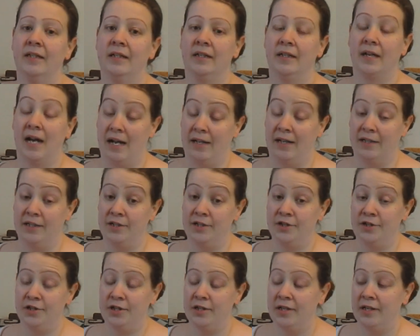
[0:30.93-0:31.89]

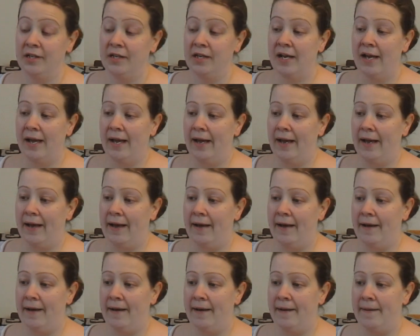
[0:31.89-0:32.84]
college.
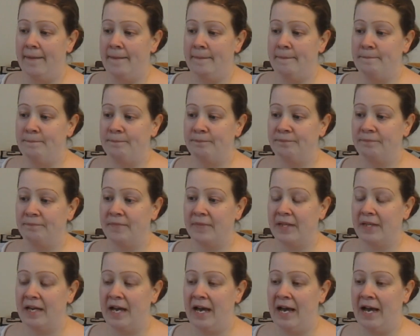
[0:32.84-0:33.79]
Um,
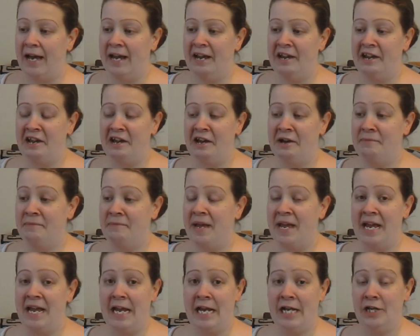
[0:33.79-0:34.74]
I am
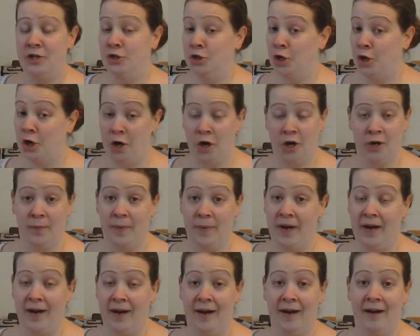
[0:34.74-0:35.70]
a dog
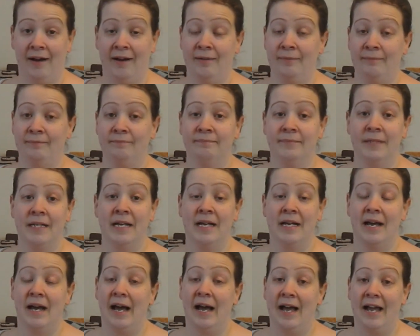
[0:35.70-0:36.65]
mom.
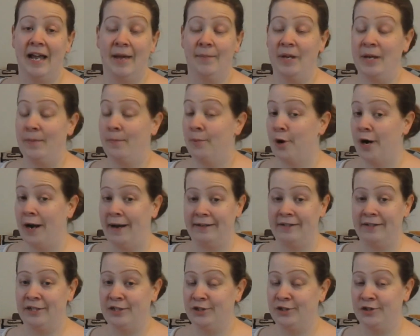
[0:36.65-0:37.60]
I am a
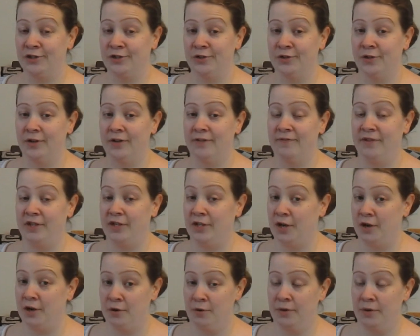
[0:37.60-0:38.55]
practitioner of
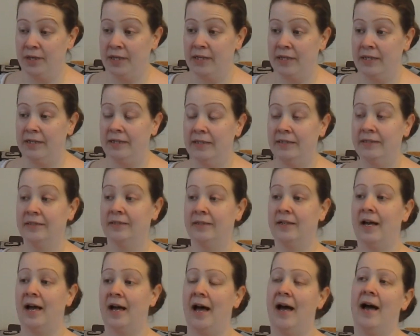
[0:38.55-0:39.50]
yoga.
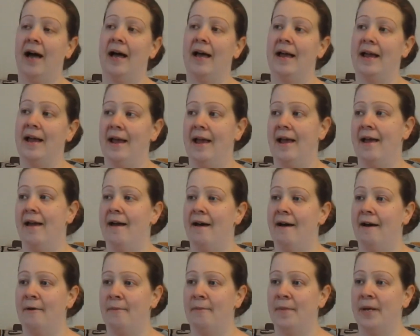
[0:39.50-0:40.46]
I
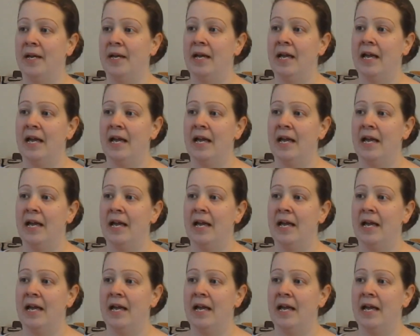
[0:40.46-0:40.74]
am